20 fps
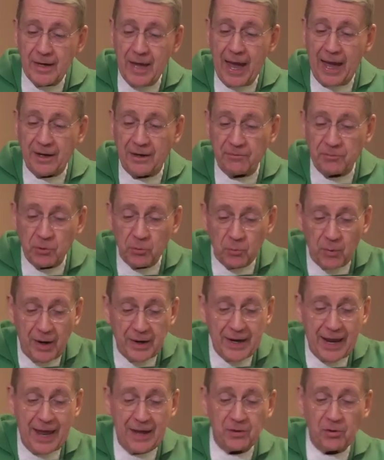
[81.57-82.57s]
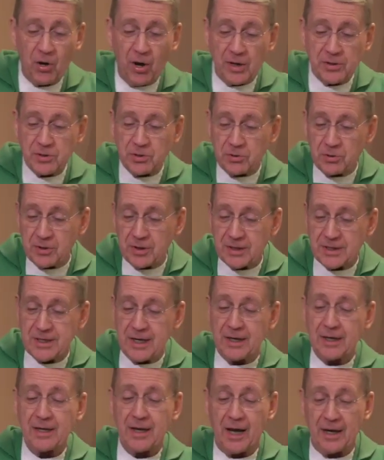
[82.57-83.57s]
And if your right hand causes you to
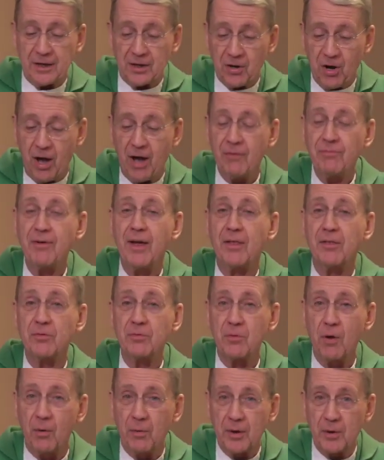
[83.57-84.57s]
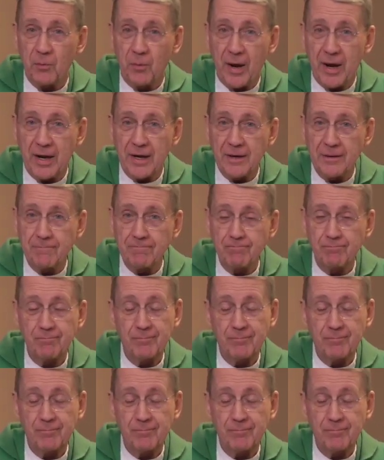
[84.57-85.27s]
sin, cut it off and throw it away.